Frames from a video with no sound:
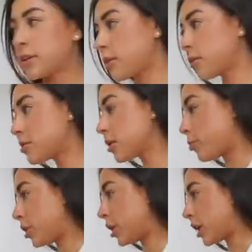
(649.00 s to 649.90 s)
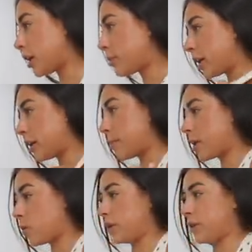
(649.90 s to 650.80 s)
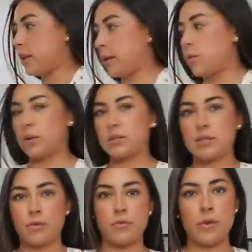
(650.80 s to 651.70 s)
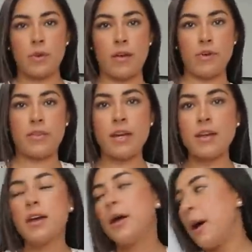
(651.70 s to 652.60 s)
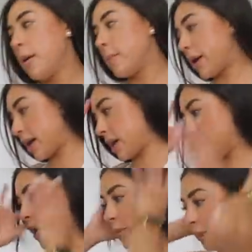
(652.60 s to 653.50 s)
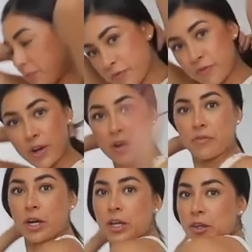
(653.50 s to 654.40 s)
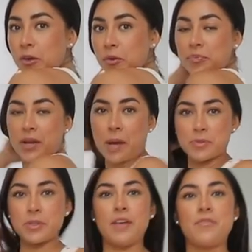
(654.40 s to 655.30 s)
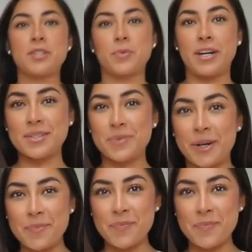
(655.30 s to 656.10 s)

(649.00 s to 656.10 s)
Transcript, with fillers: girls look pretty good, but I'm not one that like wants to reveal everything. But um, very, very cute. Absolutely love this one as well.